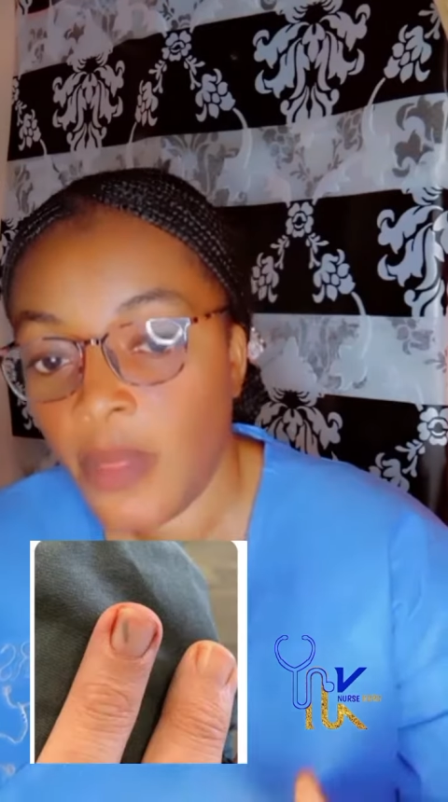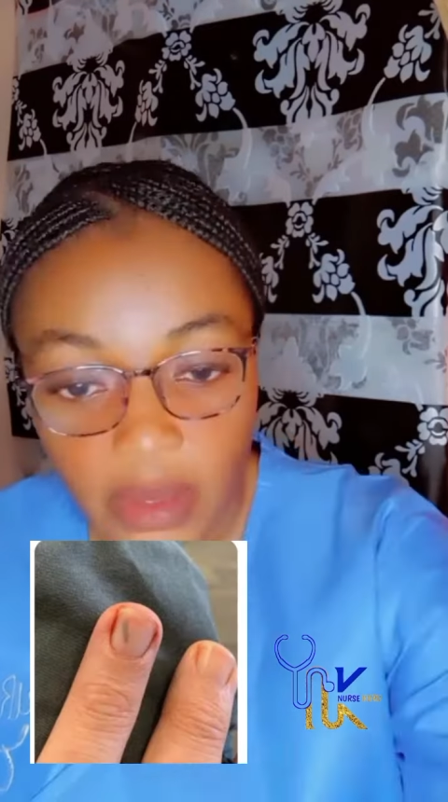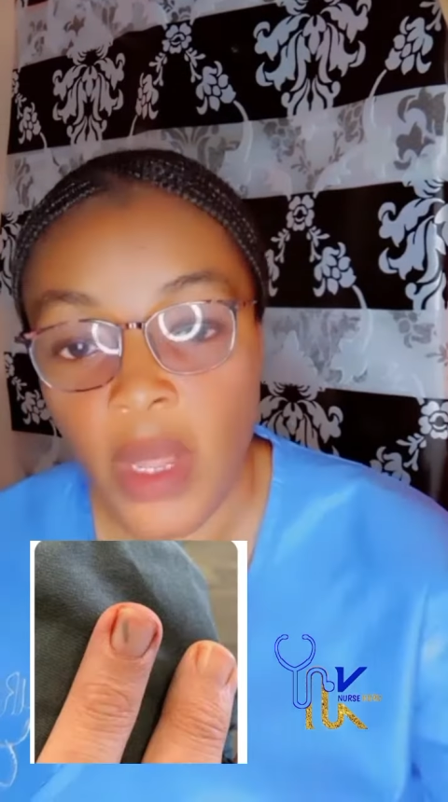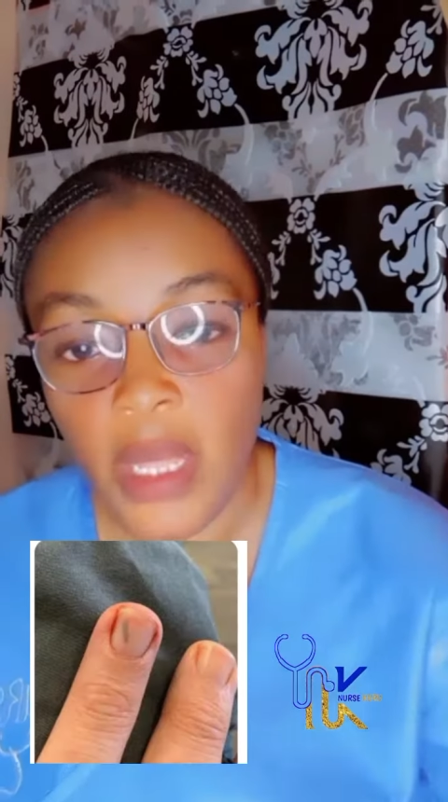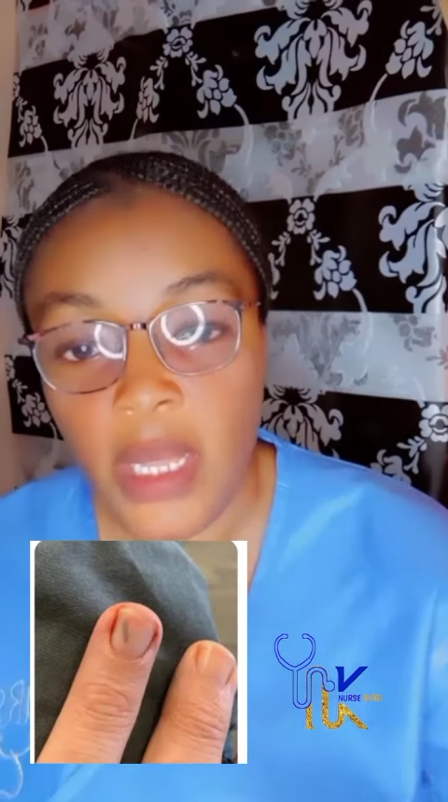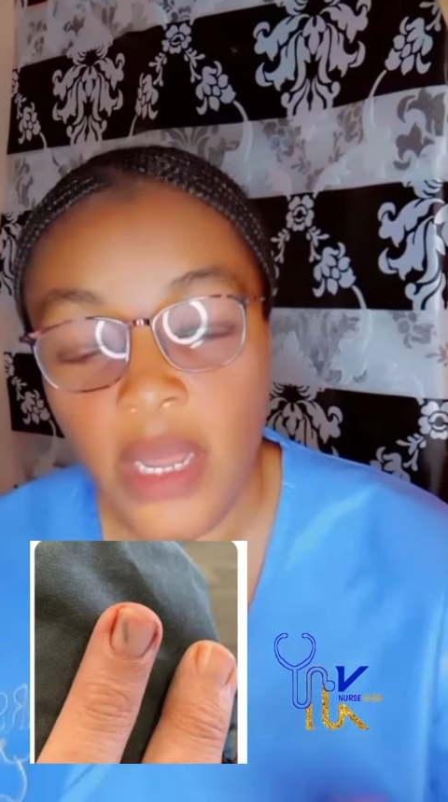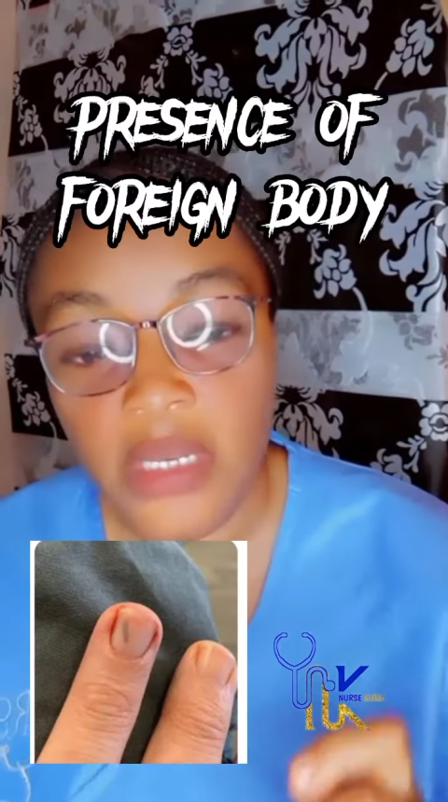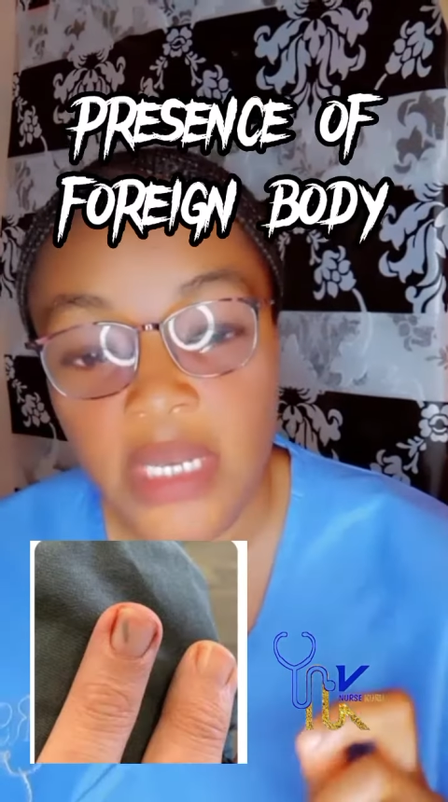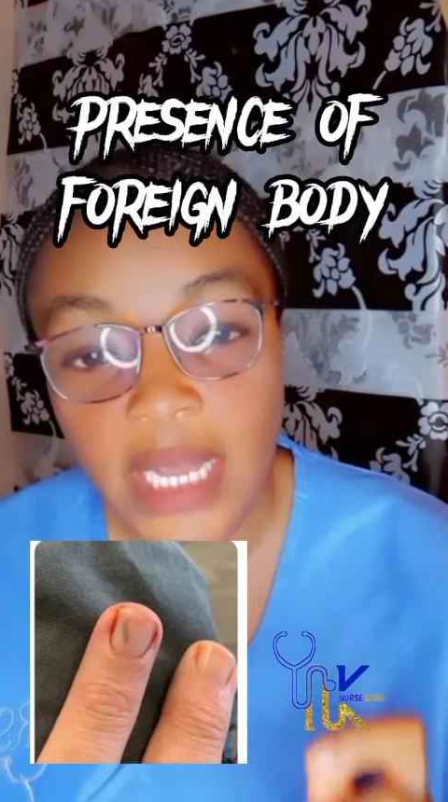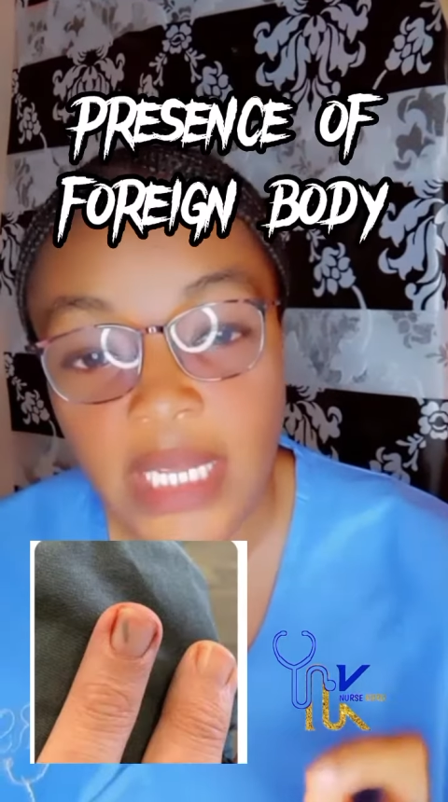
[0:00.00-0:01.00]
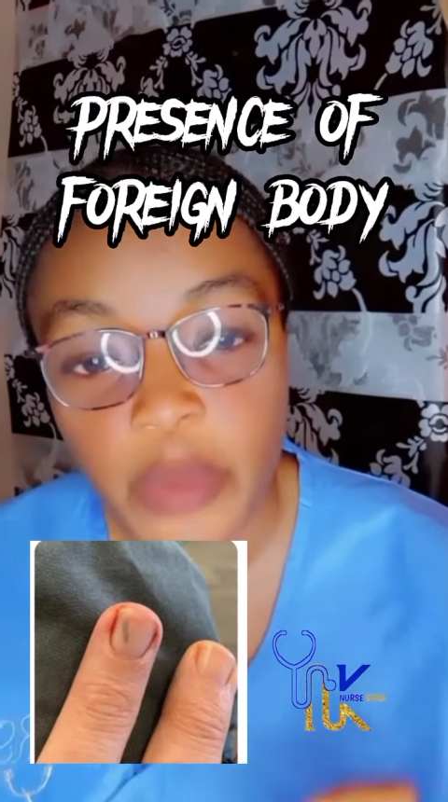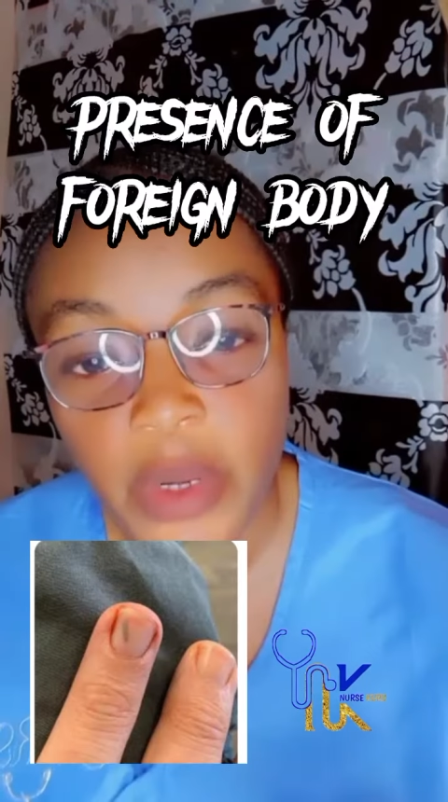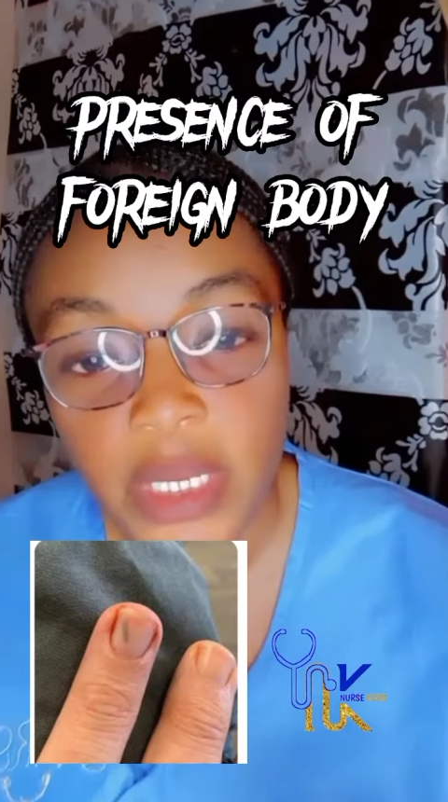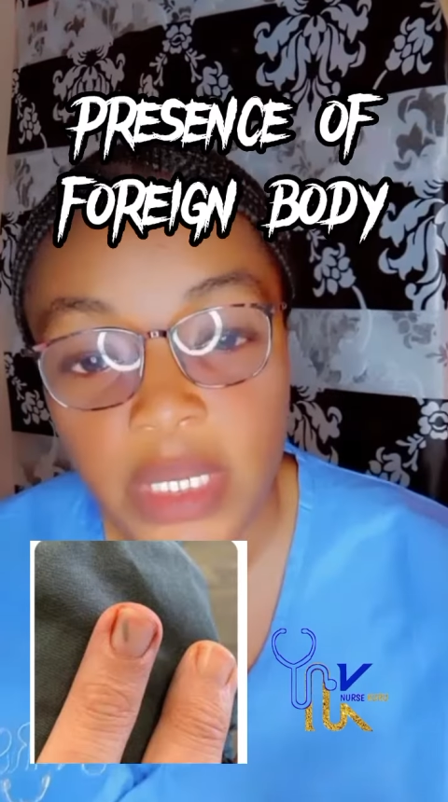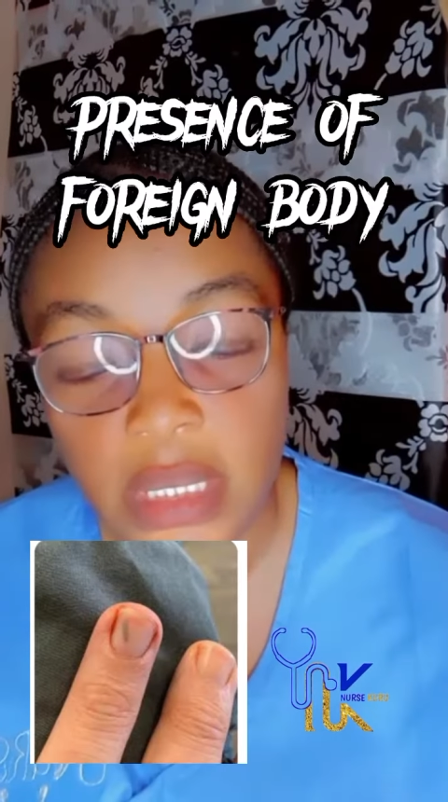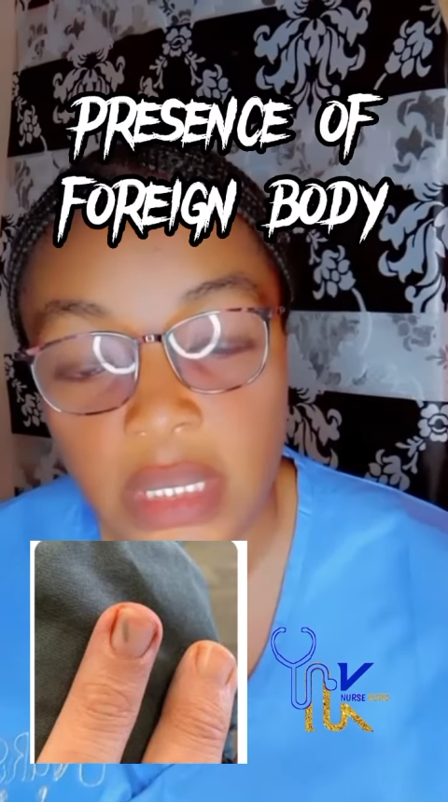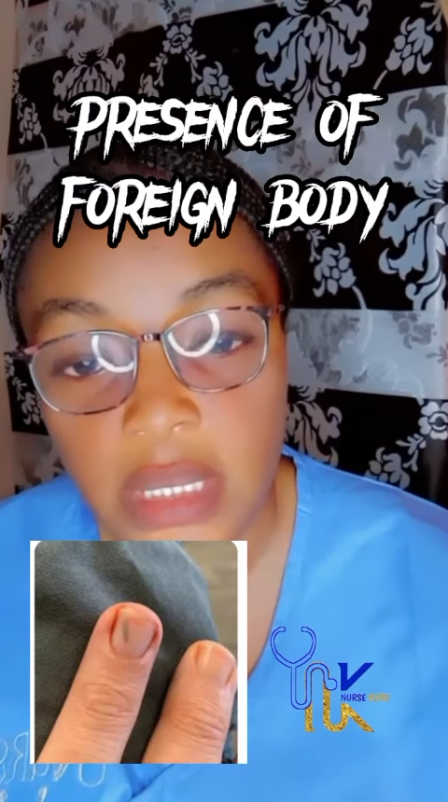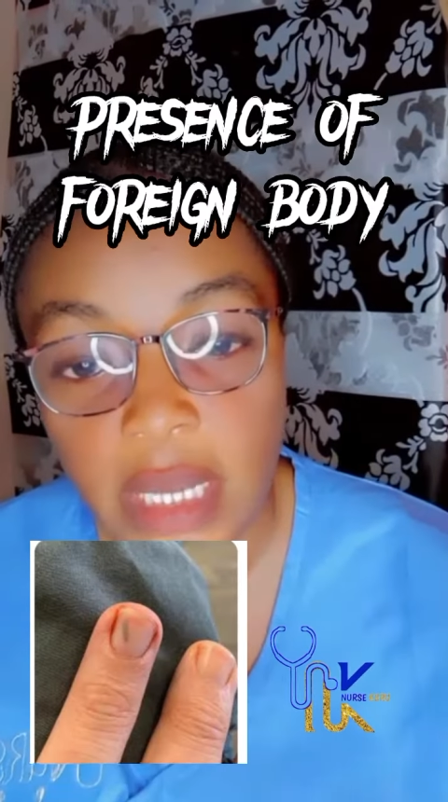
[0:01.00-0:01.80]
Now, the next point is